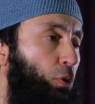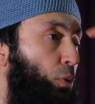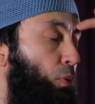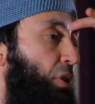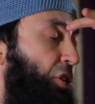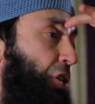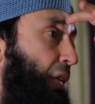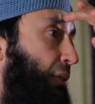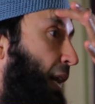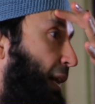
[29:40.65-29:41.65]
to the
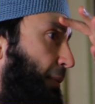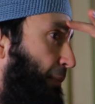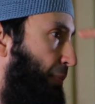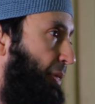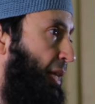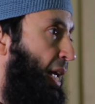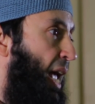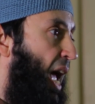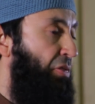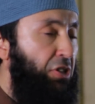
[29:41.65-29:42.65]
shaitan.
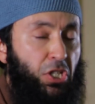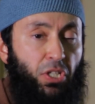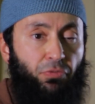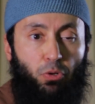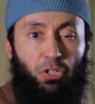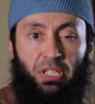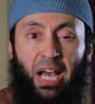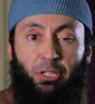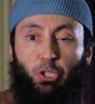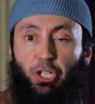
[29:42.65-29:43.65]
And this is, of course,
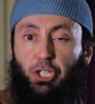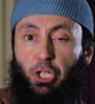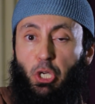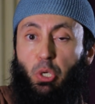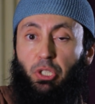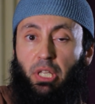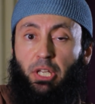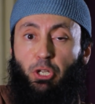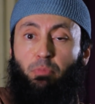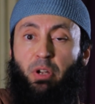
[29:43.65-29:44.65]
not to excuse
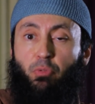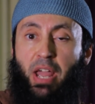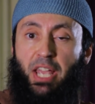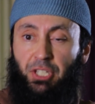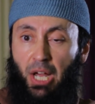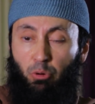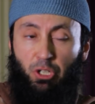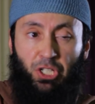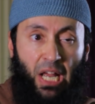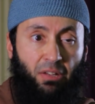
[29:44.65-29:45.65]
the human race,
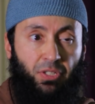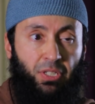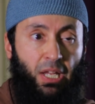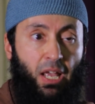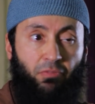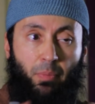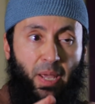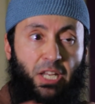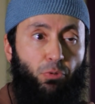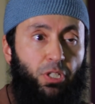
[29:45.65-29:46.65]
ourselves,
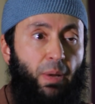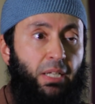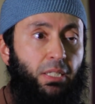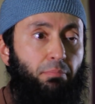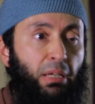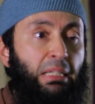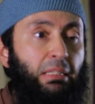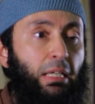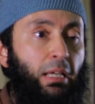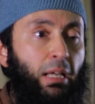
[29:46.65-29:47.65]
from any
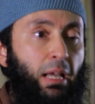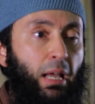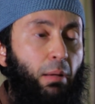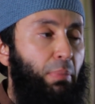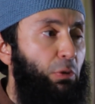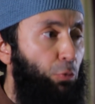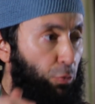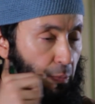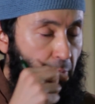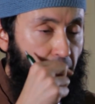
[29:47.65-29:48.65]
responsibility, but,
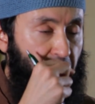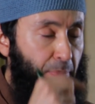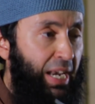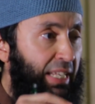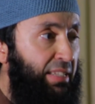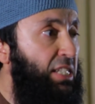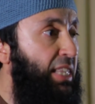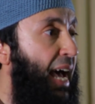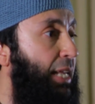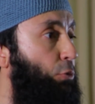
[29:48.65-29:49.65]
but it is
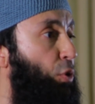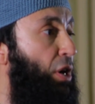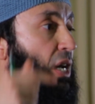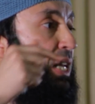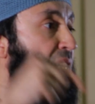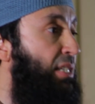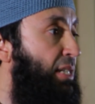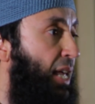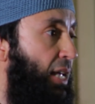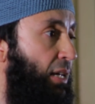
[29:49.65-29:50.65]
that we are
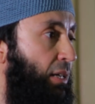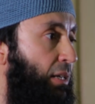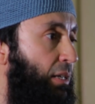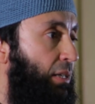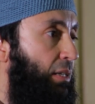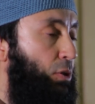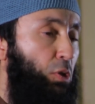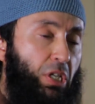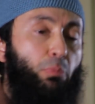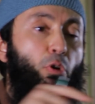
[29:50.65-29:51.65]
listening
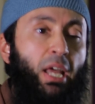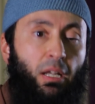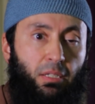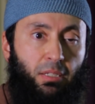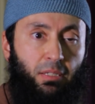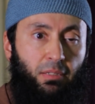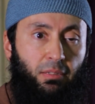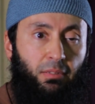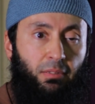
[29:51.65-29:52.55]
to someone else